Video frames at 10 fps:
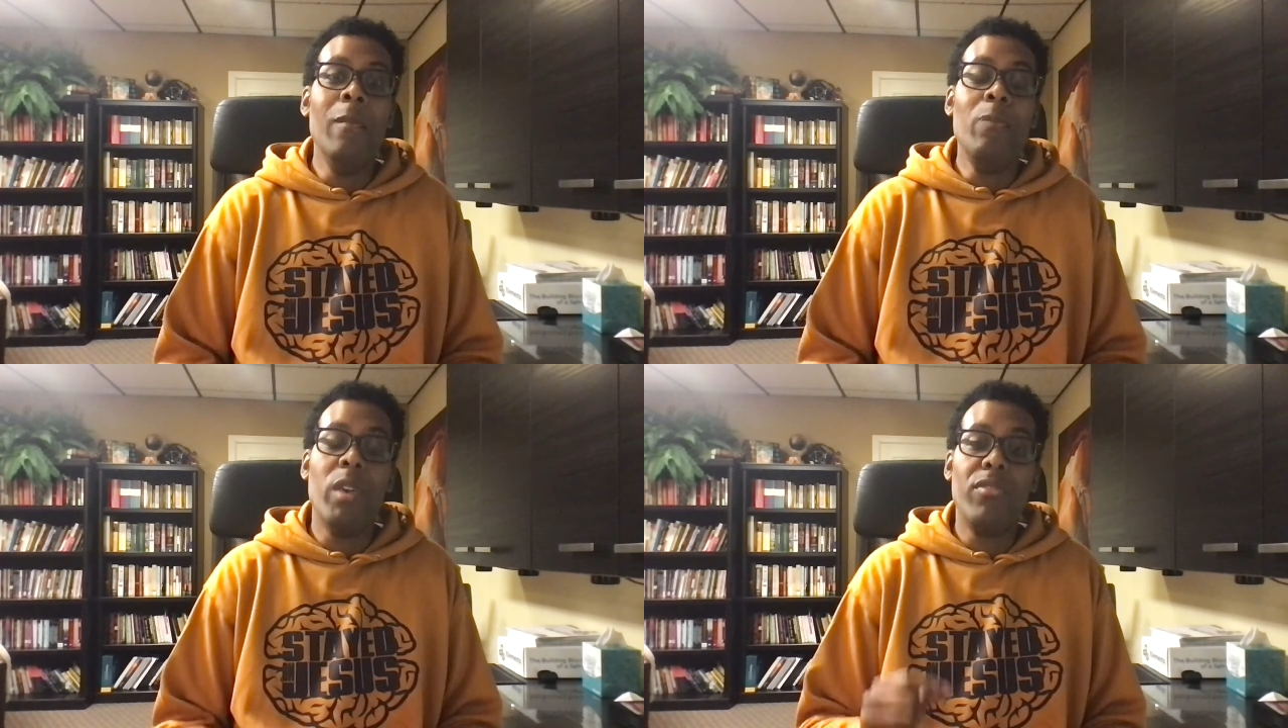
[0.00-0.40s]

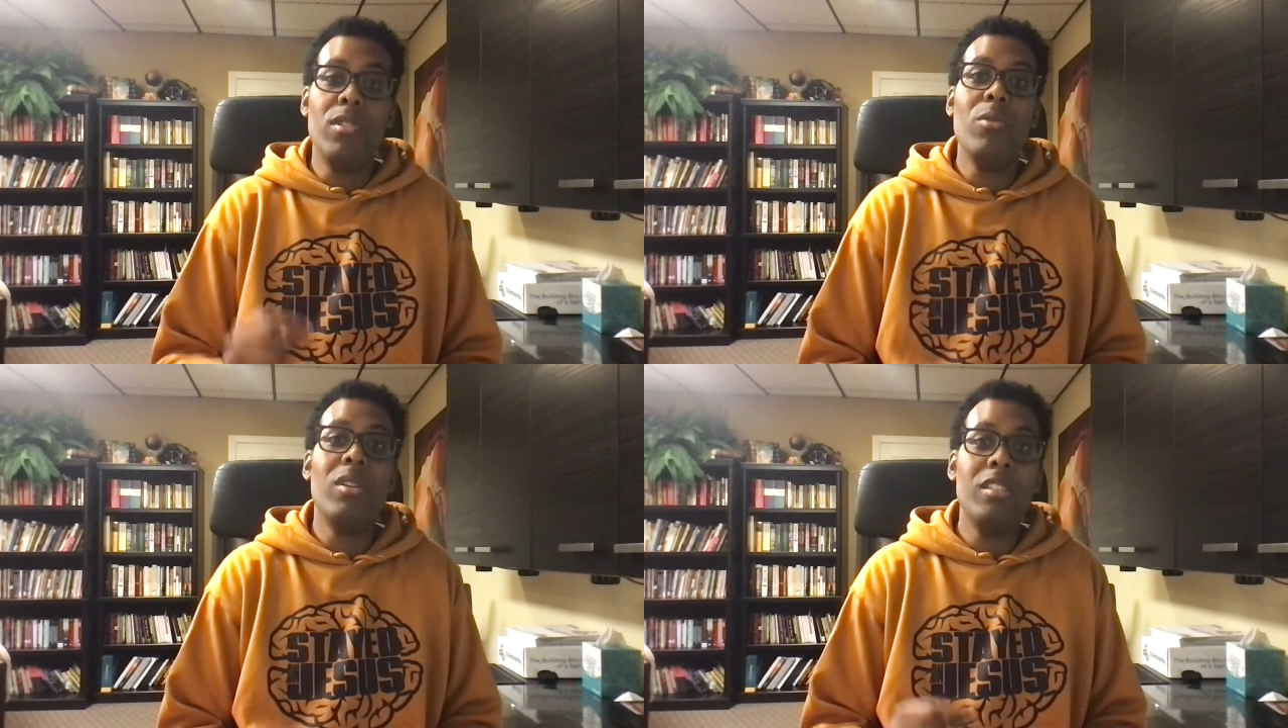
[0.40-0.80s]
if
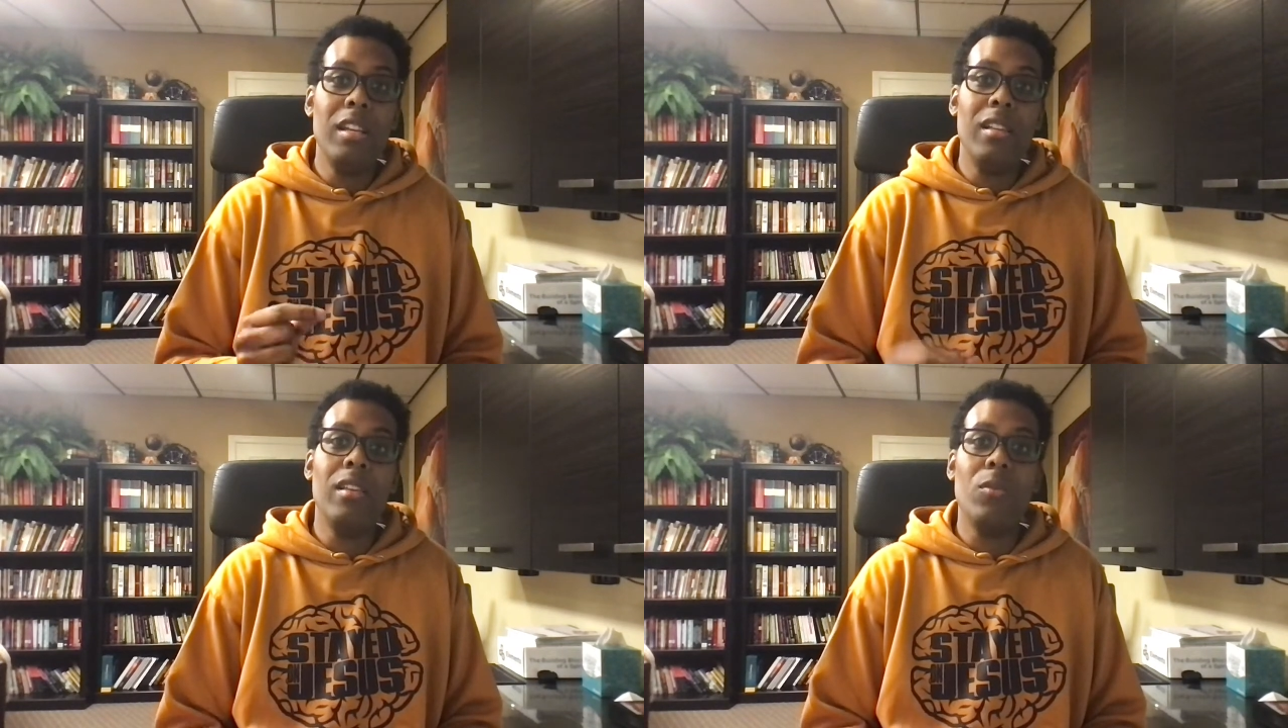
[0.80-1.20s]
you are
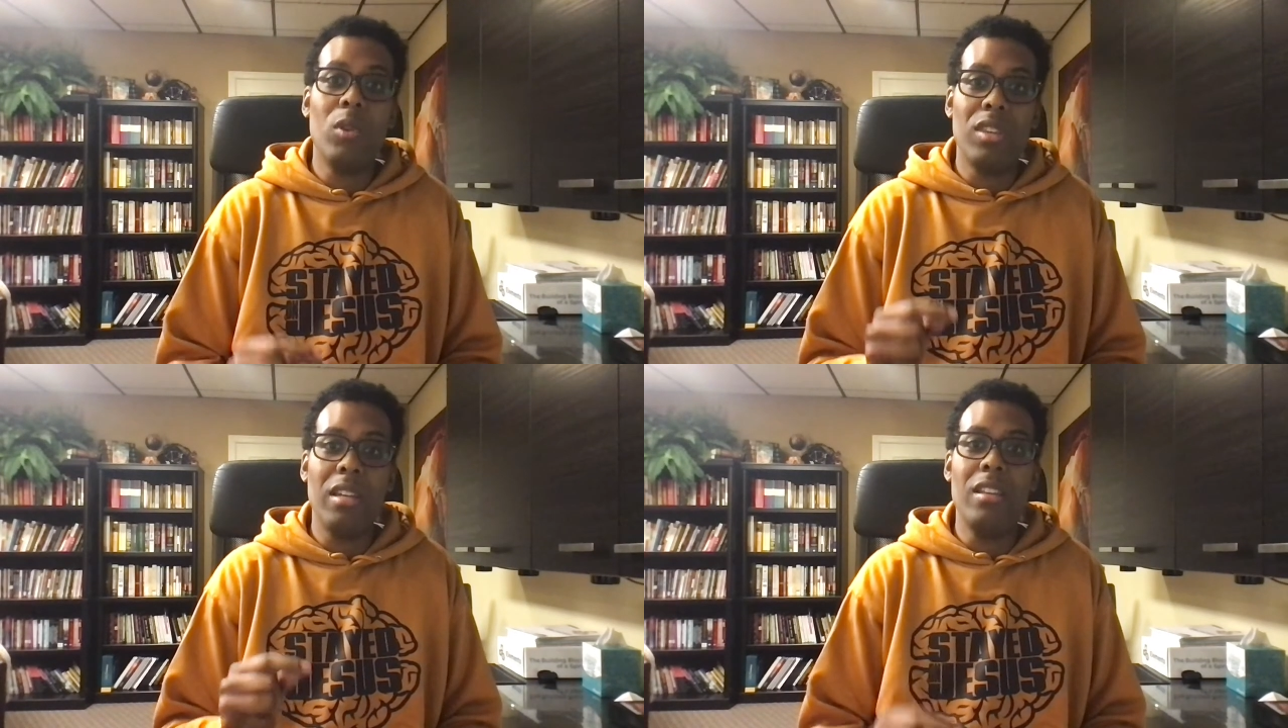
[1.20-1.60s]
dealing
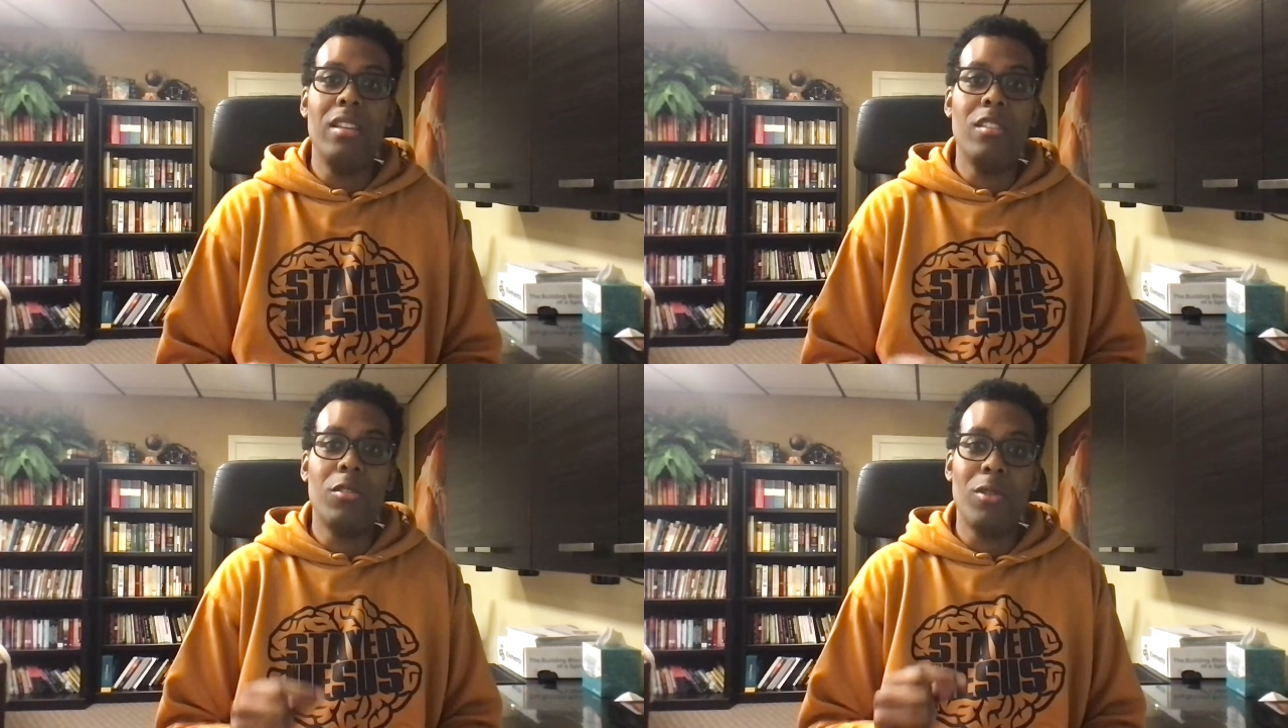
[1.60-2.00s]
with any
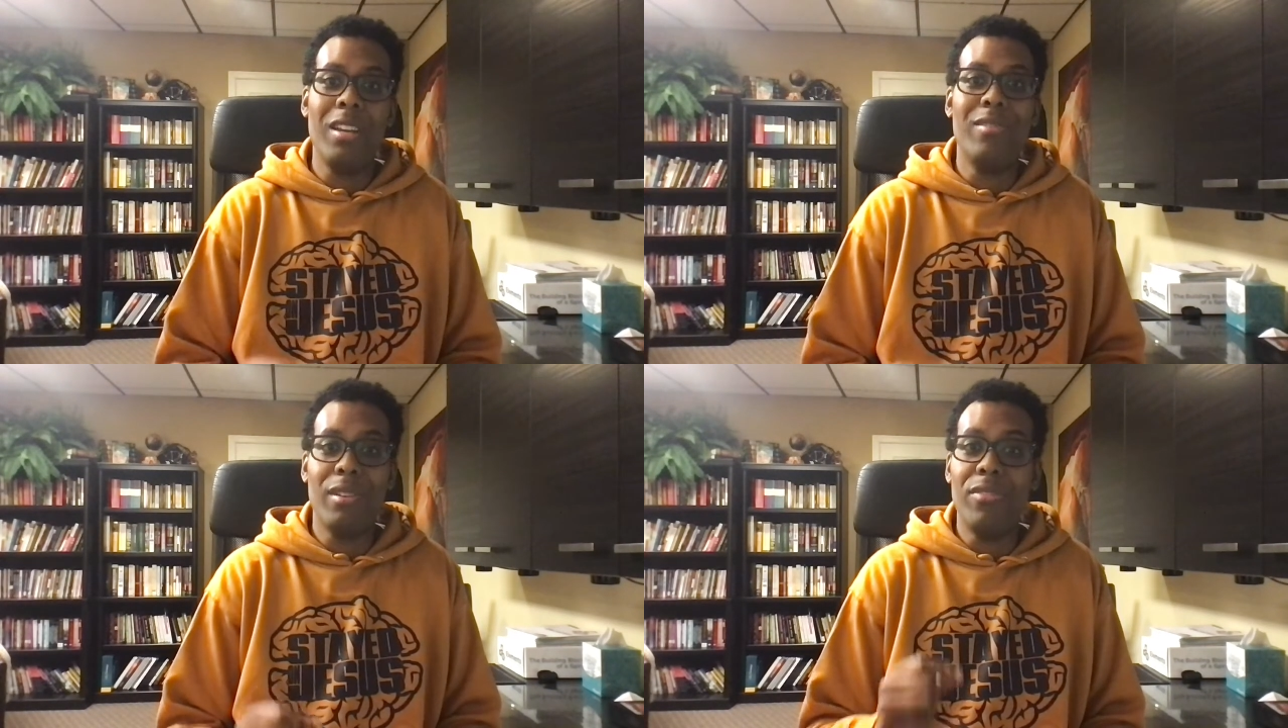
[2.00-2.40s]
degree
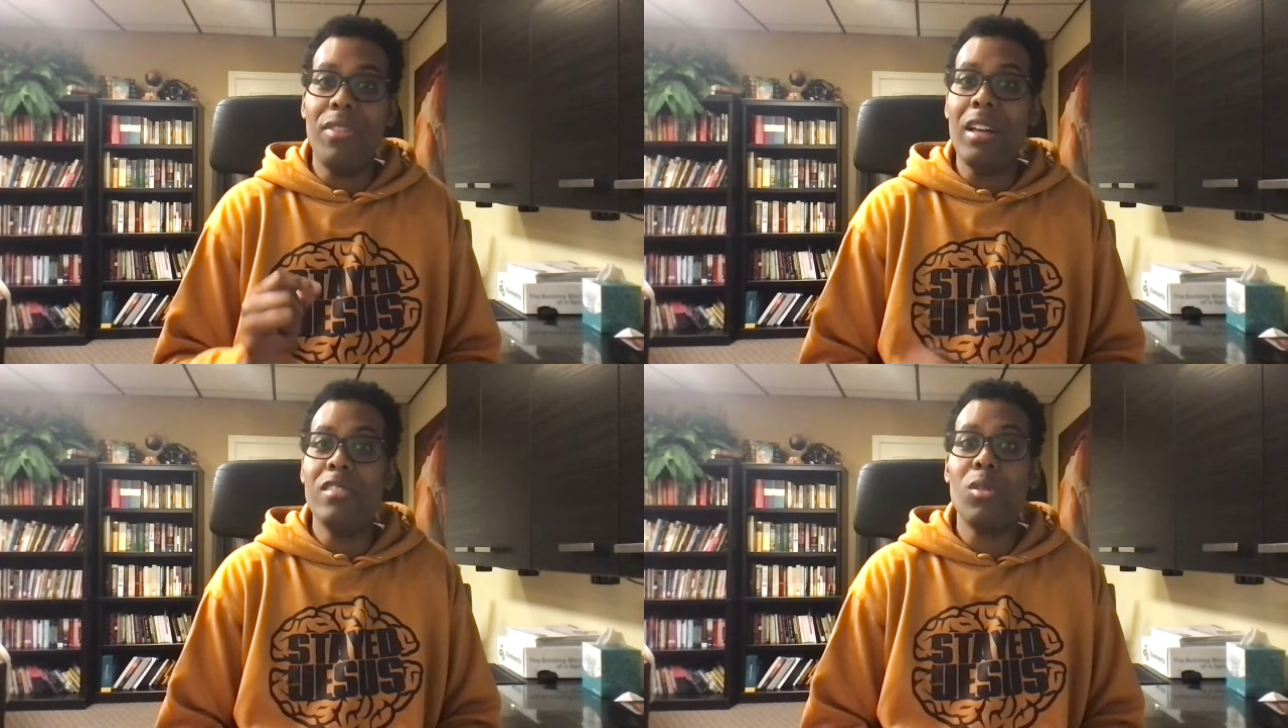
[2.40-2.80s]
of offense,